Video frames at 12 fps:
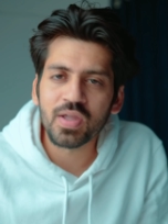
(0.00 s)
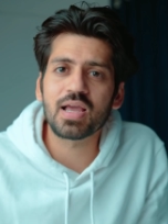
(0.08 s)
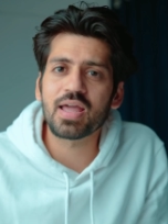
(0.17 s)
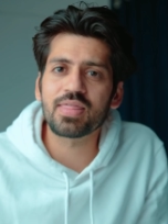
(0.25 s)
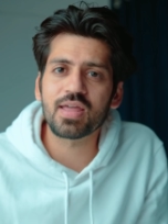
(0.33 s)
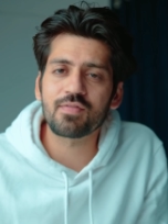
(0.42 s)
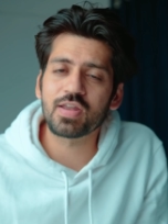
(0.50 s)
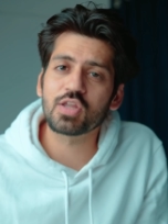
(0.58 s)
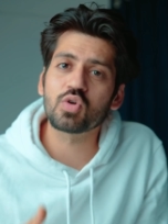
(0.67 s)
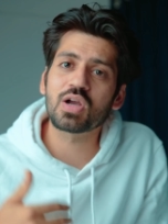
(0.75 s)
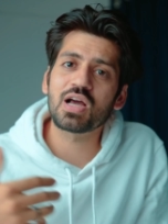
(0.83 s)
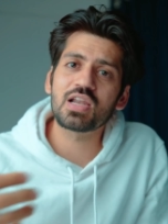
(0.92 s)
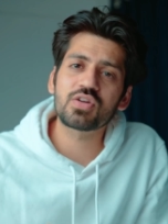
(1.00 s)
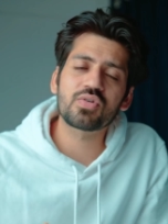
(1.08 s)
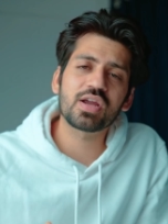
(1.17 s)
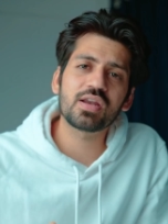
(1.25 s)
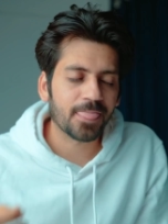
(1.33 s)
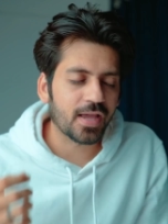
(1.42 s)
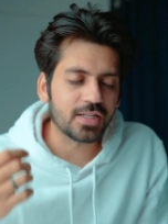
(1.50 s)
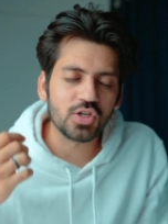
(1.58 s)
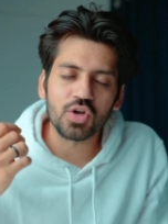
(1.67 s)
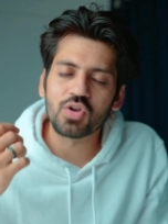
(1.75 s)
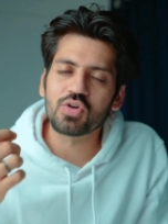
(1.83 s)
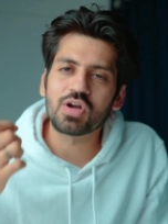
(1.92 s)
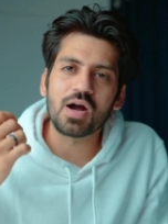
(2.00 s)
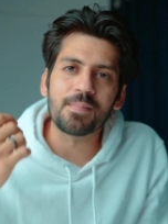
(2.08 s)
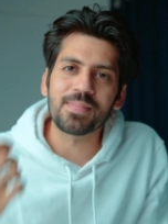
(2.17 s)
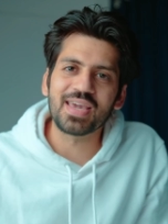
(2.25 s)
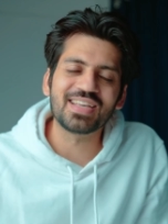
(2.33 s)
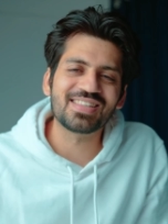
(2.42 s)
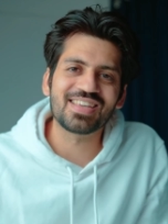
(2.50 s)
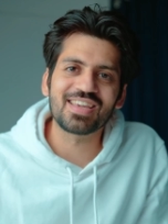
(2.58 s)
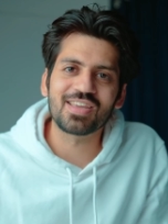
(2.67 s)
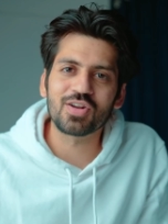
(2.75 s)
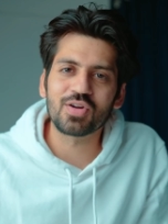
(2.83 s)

and then when you color grade, it's gonna look amazing.